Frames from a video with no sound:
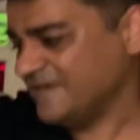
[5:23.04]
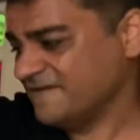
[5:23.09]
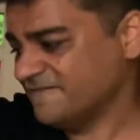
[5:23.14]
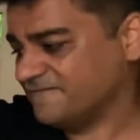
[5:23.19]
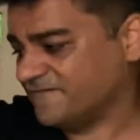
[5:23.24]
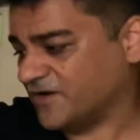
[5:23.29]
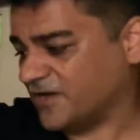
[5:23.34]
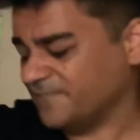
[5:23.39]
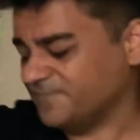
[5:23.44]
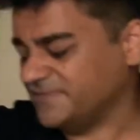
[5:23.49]

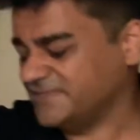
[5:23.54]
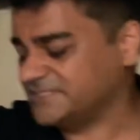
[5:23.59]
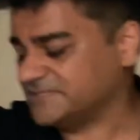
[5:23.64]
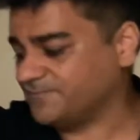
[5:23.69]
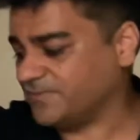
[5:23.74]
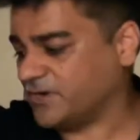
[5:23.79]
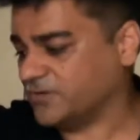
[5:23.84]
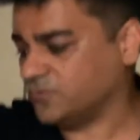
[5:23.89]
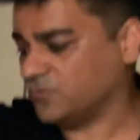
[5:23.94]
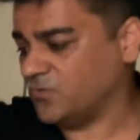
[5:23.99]
From this
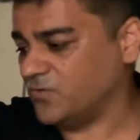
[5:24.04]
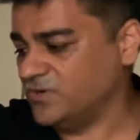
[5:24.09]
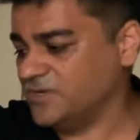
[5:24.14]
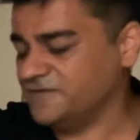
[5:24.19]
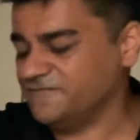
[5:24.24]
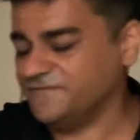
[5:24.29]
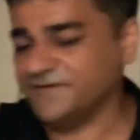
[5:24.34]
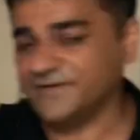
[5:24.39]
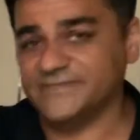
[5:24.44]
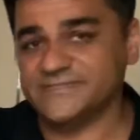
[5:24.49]
part only
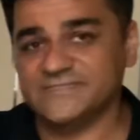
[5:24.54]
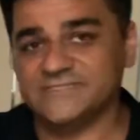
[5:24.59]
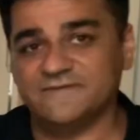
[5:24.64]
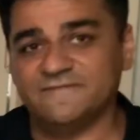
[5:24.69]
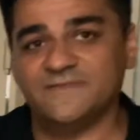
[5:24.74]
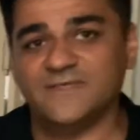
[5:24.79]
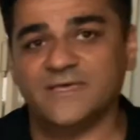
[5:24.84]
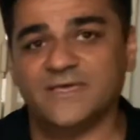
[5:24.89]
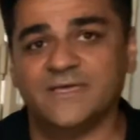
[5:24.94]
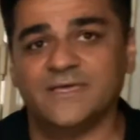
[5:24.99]
we
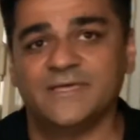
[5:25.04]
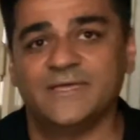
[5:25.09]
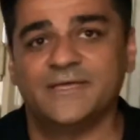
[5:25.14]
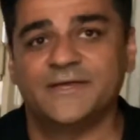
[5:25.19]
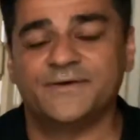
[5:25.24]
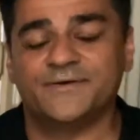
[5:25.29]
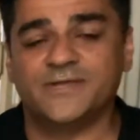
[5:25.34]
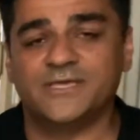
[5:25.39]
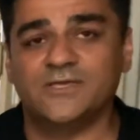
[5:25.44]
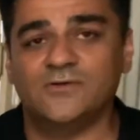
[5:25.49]
receive the
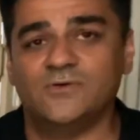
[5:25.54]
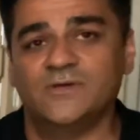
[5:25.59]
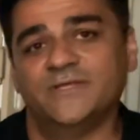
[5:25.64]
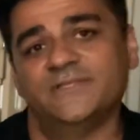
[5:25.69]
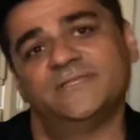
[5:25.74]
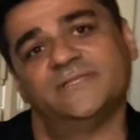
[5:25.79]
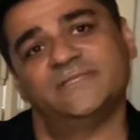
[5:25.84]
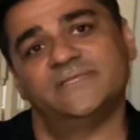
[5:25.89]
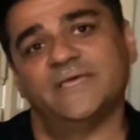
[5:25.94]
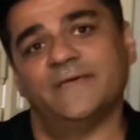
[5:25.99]

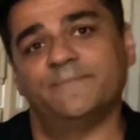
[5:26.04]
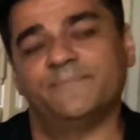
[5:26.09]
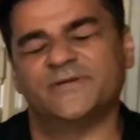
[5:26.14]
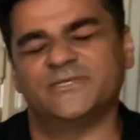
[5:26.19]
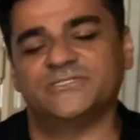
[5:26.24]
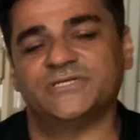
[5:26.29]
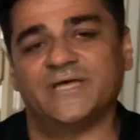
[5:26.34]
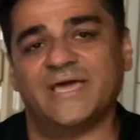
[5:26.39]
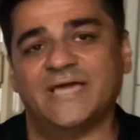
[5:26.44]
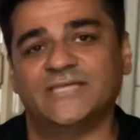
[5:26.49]
regulate the temperature,